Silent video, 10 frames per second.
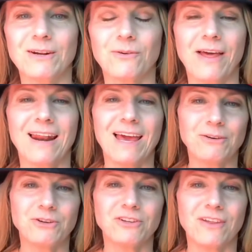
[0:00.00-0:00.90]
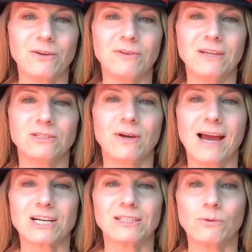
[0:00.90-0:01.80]
or that energy that you need to
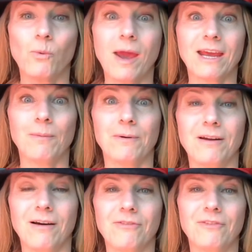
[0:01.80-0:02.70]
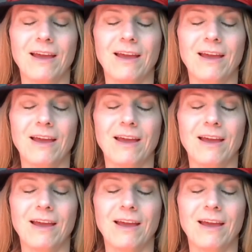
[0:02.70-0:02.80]
actually wake up enough